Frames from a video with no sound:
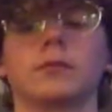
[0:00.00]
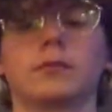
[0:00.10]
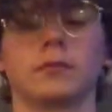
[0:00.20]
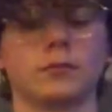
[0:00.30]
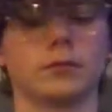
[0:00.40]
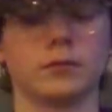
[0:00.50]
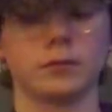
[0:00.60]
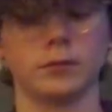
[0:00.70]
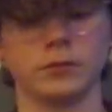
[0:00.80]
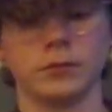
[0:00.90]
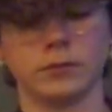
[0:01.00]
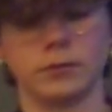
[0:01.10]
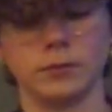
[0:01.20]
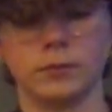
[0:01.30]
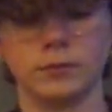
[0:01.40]

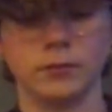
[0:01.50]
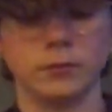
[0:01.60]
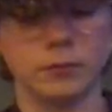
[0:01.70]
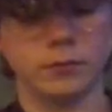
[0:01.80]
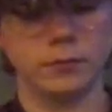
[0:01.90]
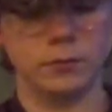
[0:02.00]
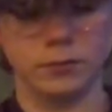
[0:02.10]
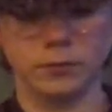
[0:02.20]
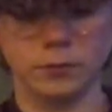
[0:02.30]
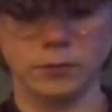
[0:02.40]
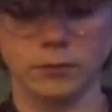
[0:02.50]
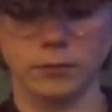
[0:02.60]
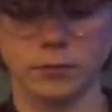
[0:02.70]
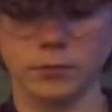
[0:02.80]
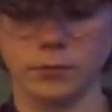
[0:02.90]

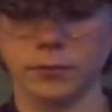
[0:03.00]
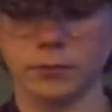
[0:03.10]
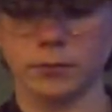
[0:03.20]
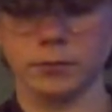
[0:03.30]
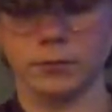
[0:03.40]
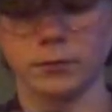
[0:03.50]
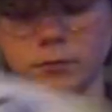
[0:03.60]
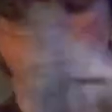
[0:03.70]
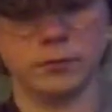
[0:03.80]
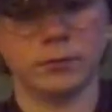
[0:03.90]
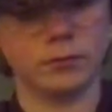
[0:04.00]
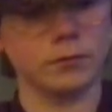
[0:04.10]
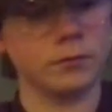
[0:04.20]
(silence)